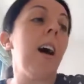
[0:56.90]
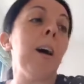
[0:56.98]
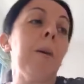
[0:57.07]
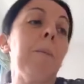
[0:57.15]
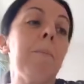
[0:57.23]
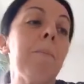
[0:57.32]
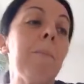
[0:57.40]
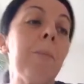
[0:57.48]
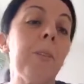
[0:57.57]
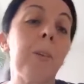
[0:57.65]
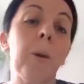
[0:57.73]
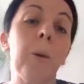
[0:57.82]

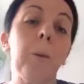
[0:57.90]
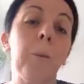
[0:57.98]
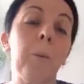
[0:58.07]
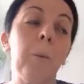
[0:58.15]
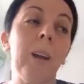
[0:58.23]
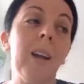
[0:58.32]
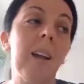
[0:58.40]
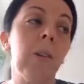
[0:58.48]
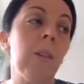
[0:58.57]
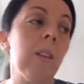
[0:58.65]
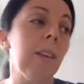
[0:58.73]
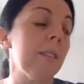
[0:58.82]
So we had
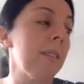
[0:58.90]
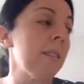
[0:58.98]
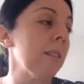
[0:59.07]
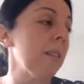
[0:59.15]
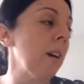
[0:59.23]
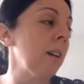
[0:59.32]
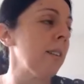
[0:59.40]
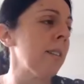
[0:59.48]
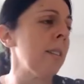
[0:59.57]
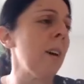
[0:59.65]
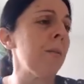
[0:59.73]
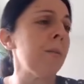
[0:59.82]
all this kind of
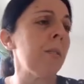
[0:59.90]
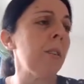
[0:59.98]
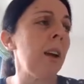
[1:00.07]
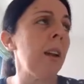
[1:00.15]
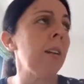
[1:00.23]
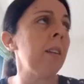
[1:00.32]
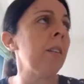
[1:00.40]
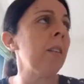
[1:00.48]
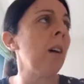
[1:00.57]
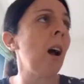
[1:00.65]
stuff, and